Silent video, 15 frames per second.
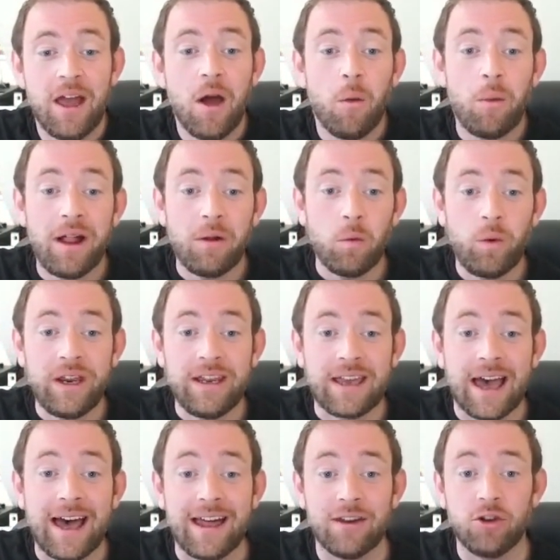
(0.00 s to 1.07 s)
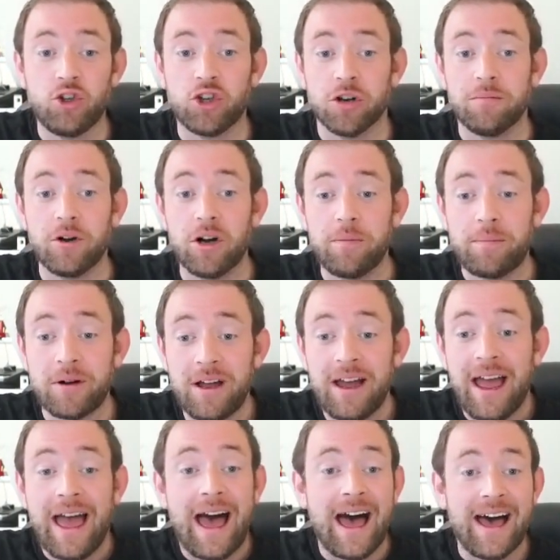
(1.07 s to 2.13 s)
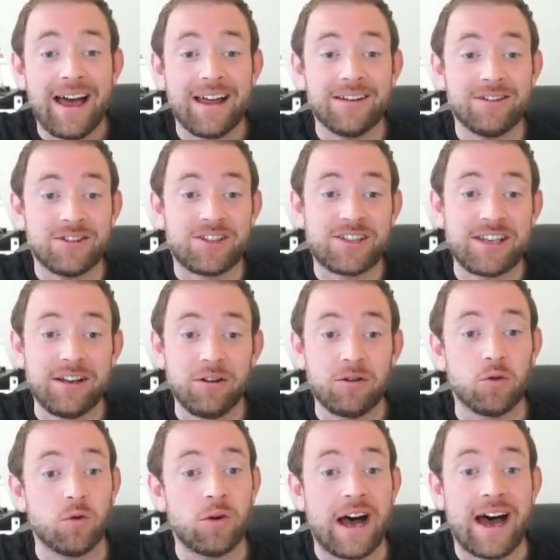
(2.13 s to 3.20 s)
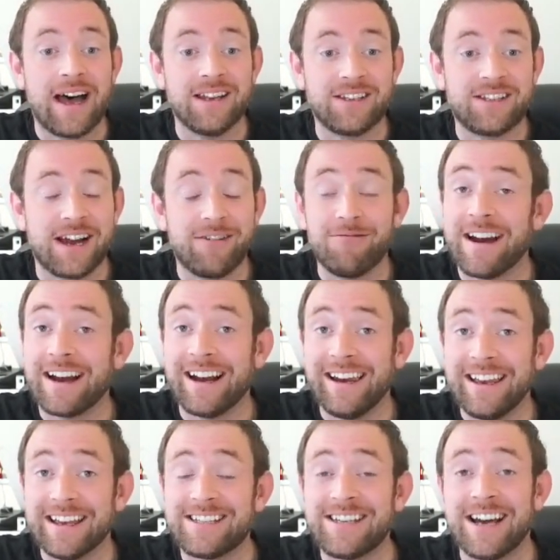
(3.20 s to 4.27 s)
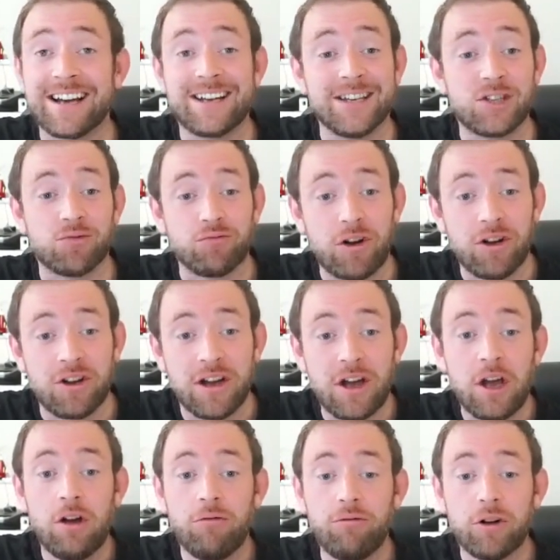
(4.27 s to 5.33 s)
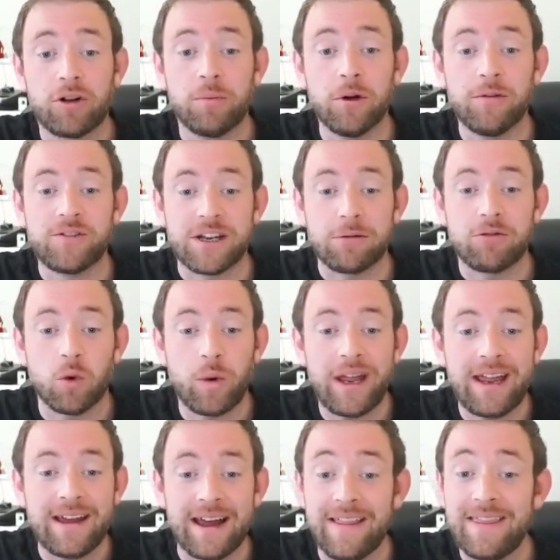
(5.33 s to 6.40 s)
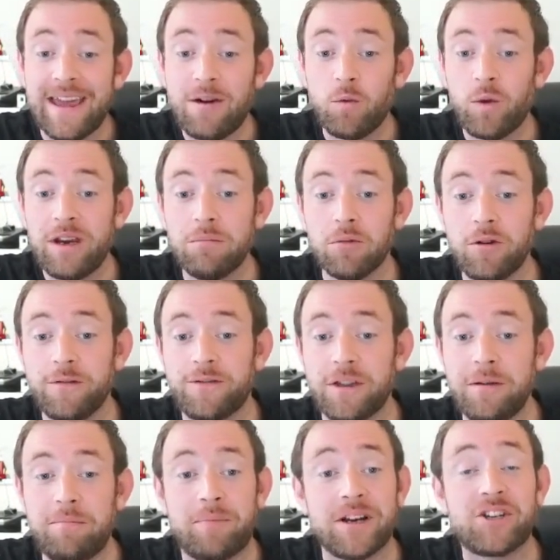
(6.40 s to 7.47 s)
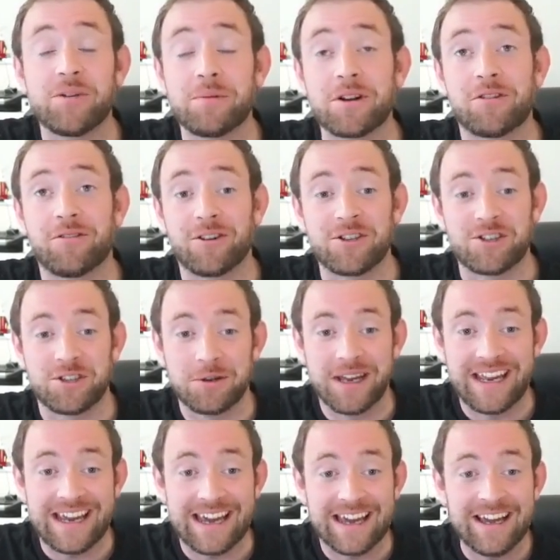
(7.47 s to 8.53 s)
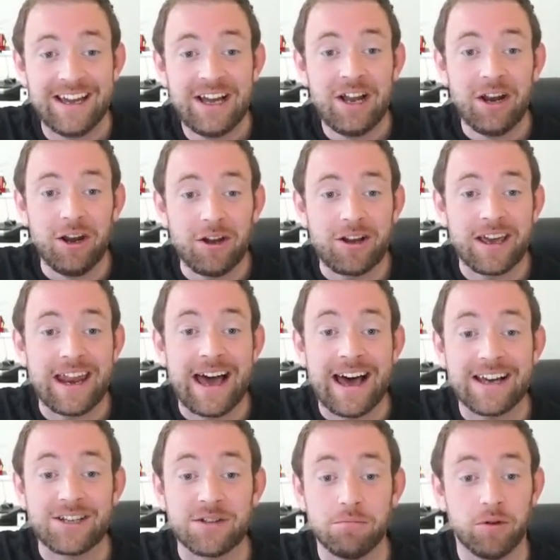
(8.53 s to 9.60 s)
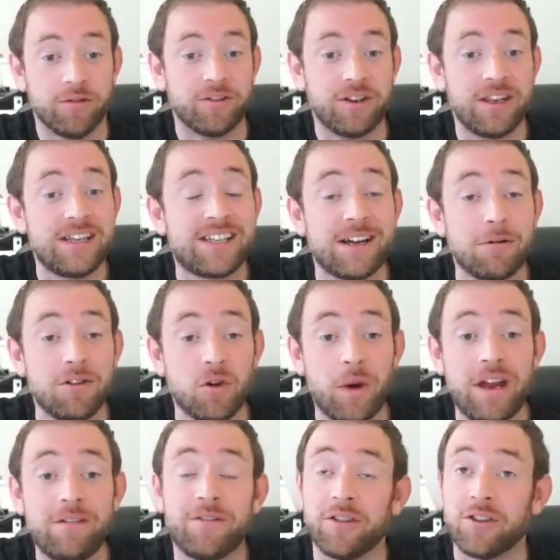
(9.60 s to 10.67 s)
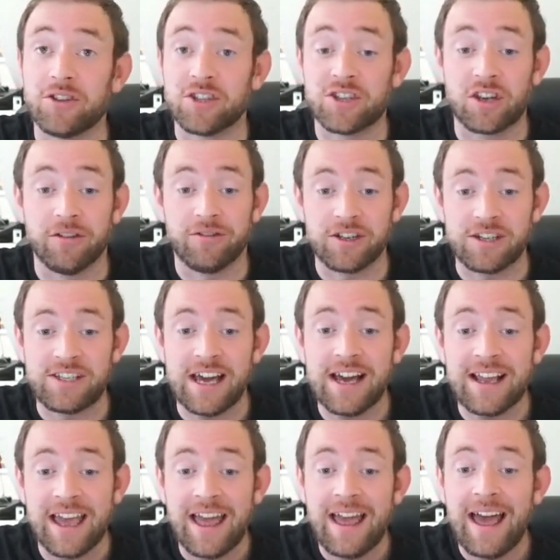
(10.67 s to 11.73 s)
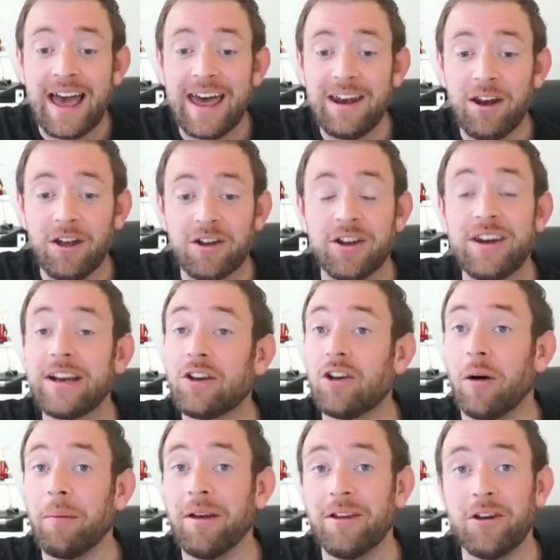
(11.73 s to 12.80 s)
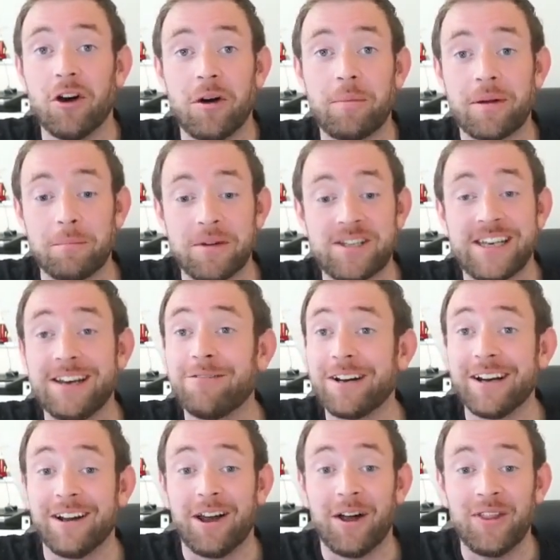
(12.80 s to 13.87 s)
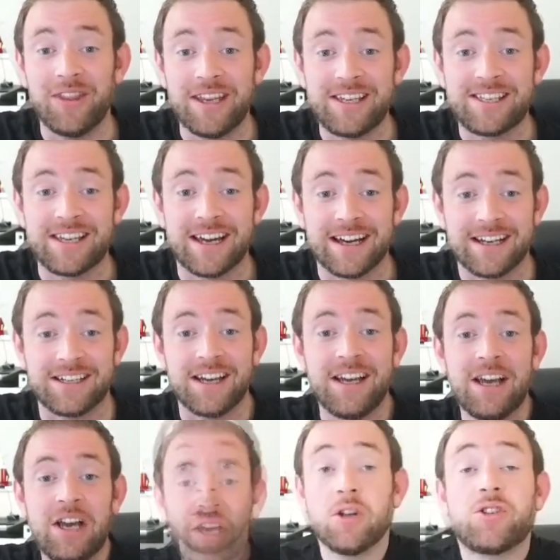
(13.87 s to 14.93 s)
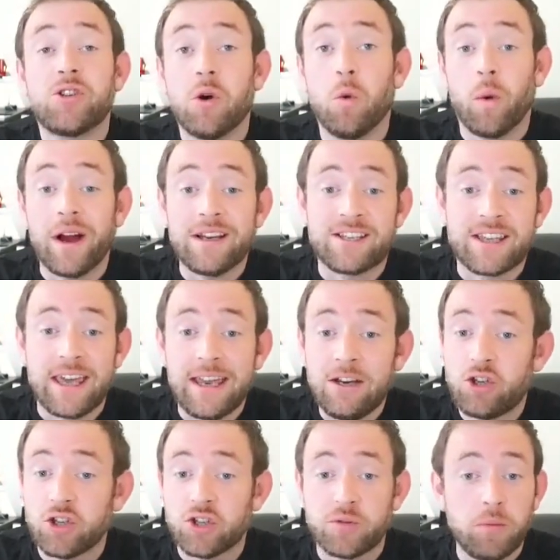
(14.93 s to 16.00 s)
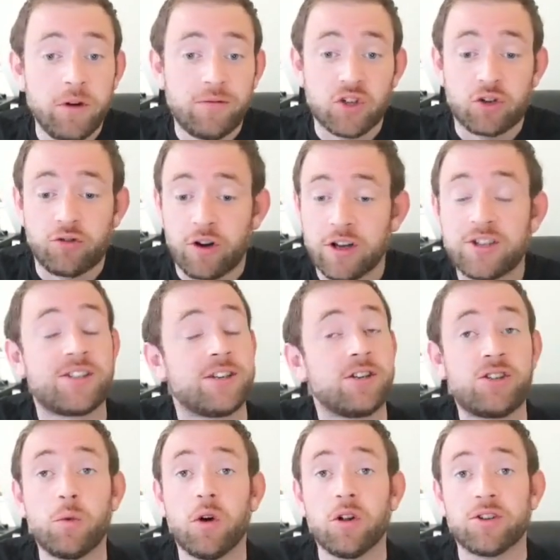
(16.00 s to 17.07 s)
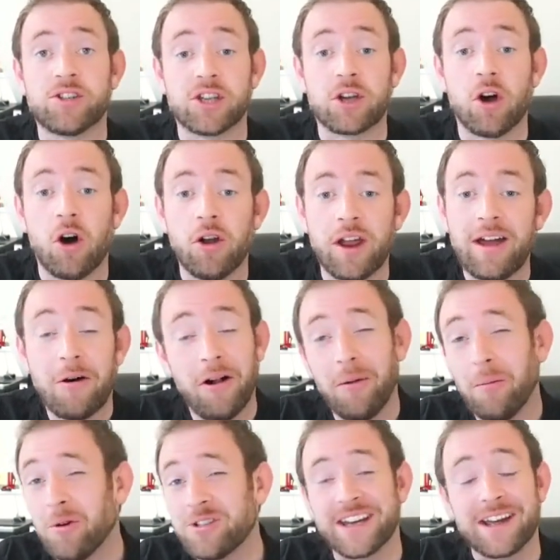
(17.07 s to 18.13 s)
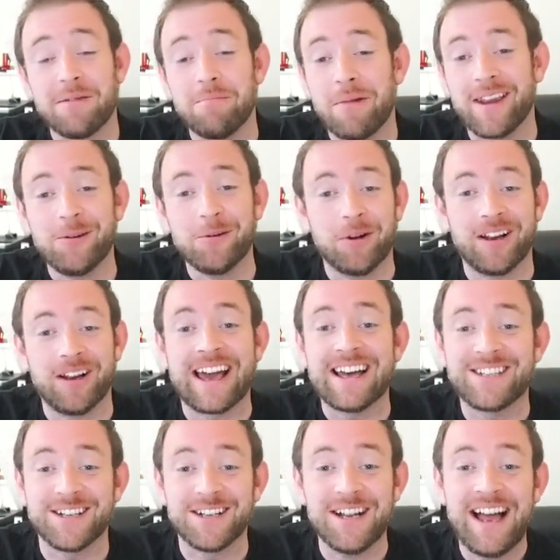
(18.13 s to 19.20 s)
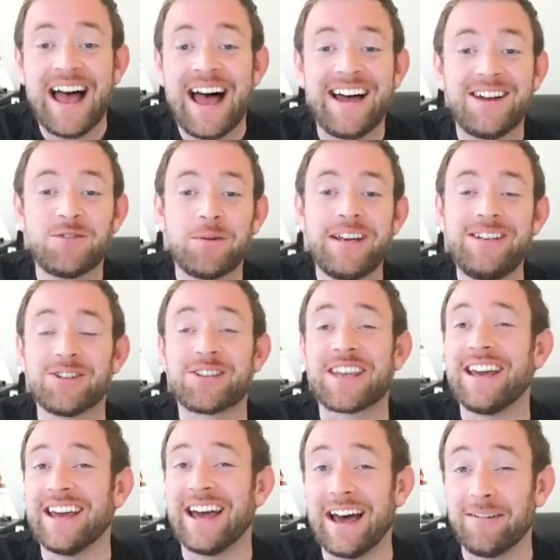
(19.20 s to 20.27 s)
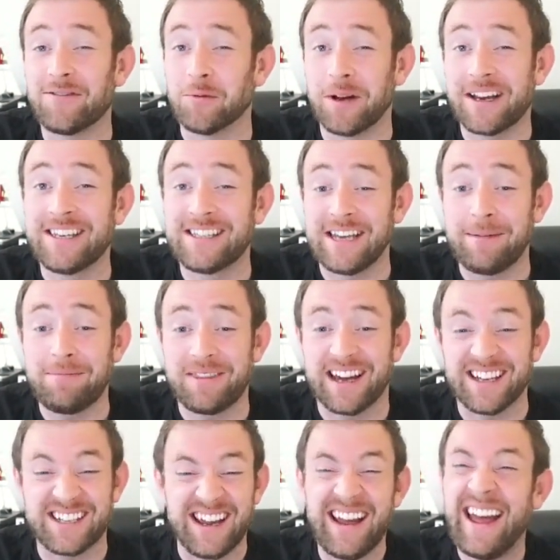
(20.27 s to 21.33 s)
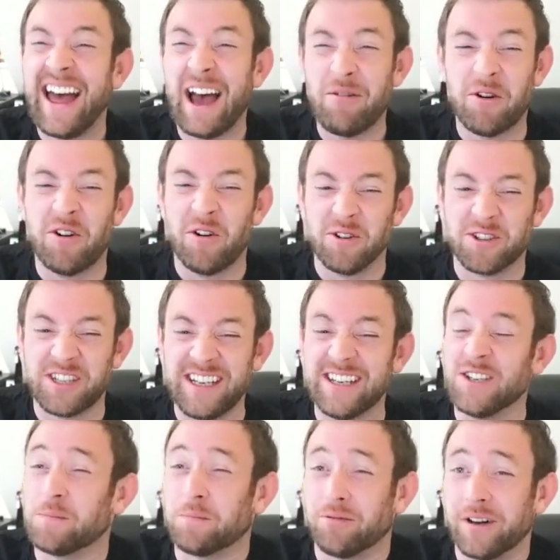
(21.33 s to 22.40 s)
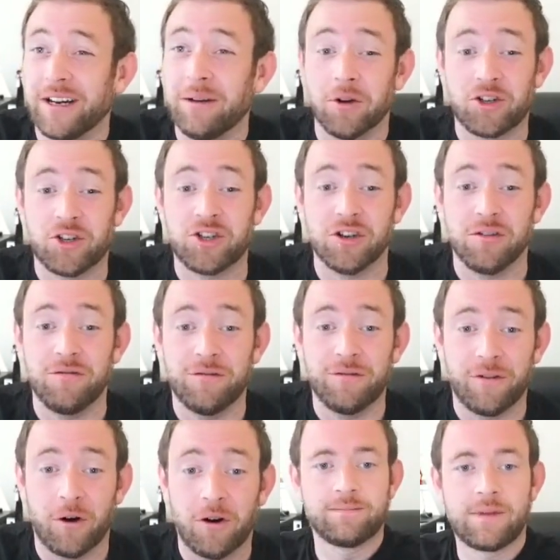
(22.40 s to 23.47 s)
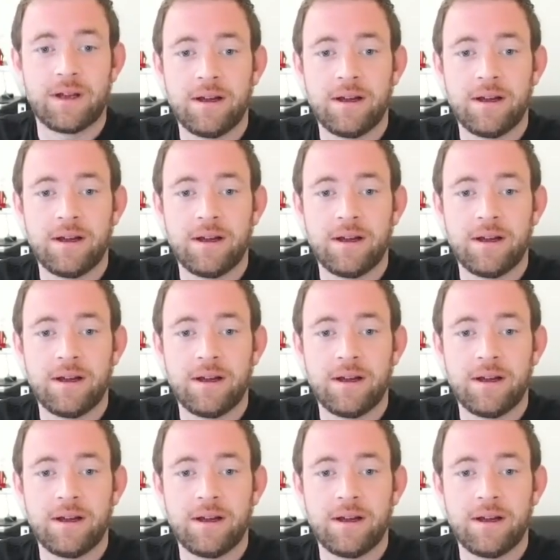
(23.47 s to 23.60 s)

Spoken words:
Well, we can jump up and still go and directly attack his rook. Rook moves out the way, and then we move the bishop across to here, looking at moving this out of the way for the discovered attack, and looking at gobbling up material on this side. So white's king just moves across towards the corner, almost like a manual castle, and we just kind of have to accept that our horsey is pretty much done for.